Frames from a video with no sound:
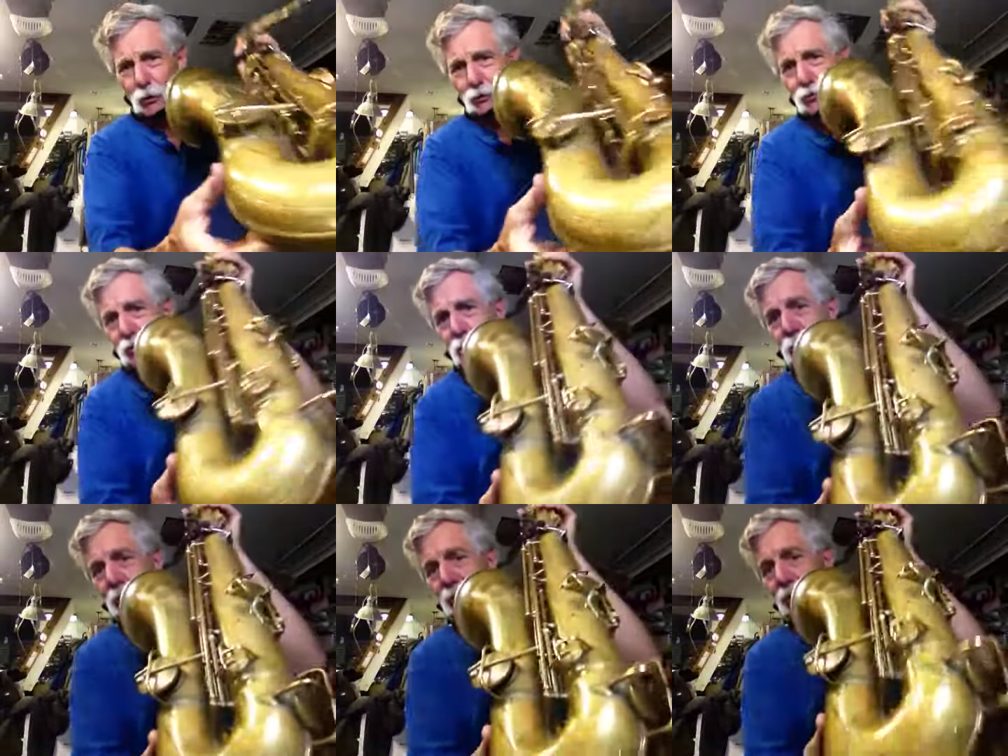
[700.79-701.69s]
It's just
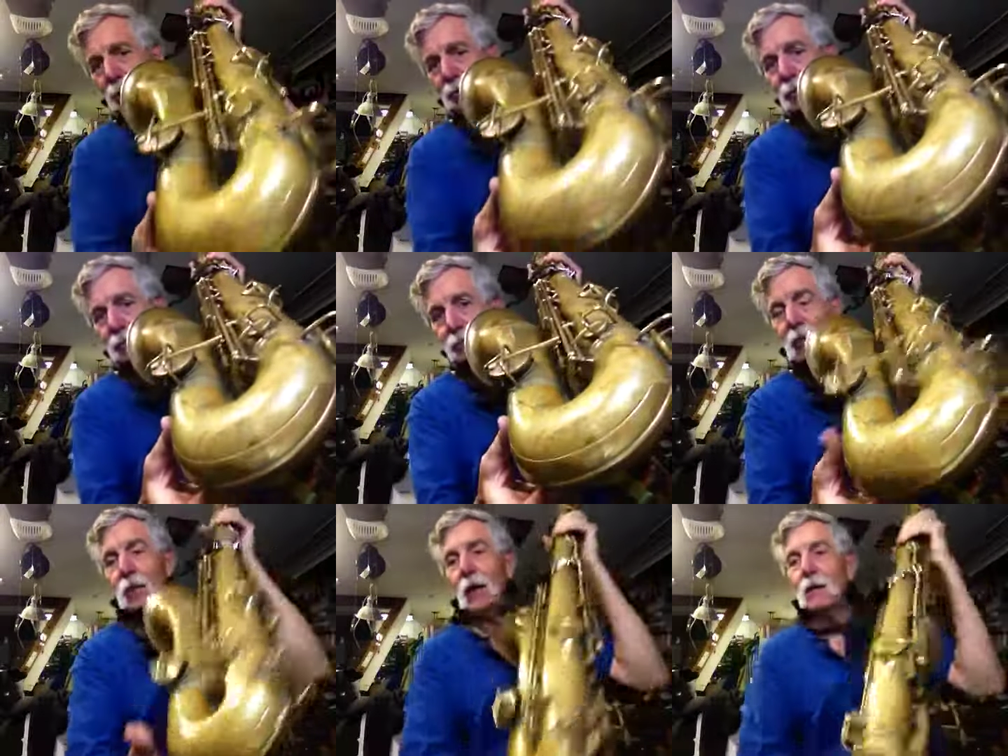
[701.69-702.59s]
crazy.
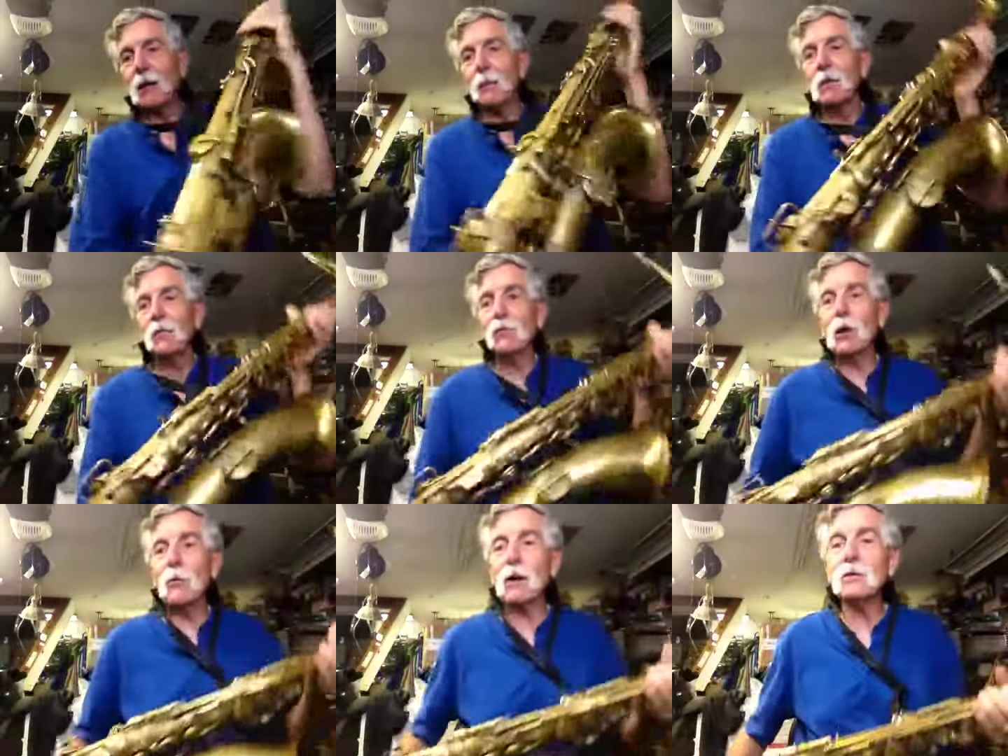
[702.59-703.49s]
Anyhow, that's
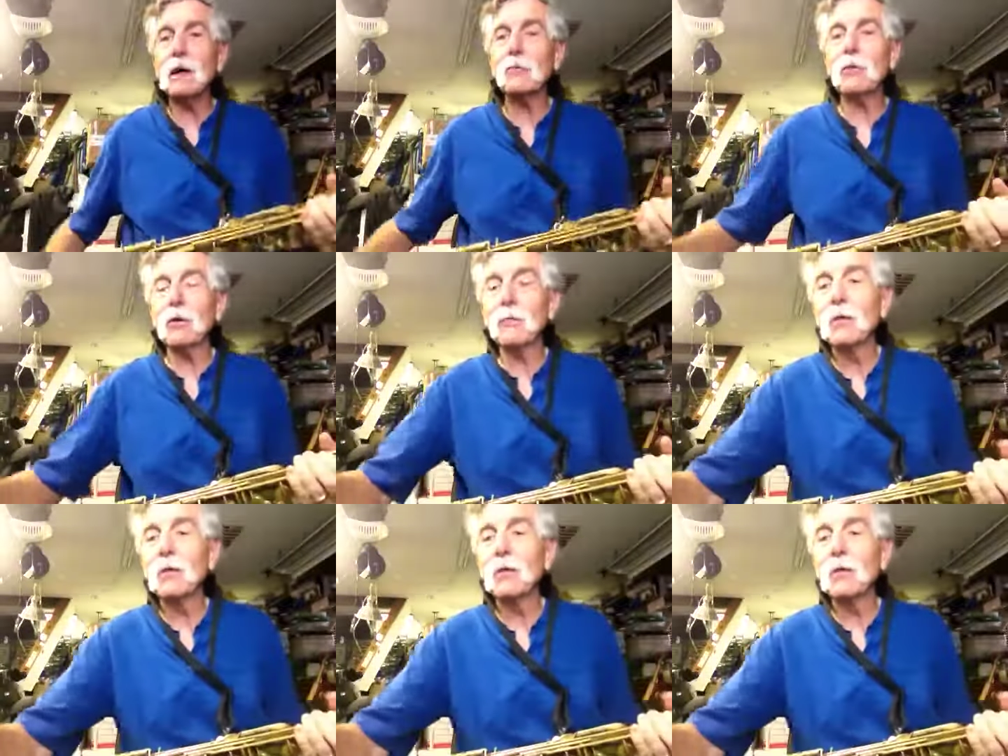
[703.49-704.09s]
all we got time for.